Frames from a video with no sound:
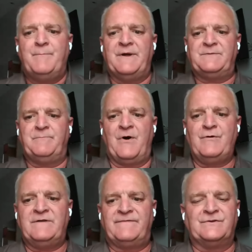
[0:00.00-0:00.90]
but
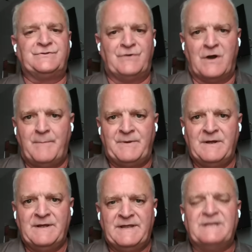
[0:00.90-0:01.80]
voting for Trump
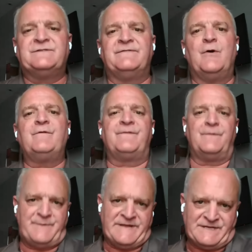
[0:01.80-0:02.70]
is a vote
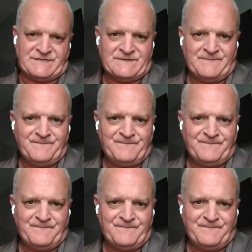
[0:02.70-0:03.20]
for peace.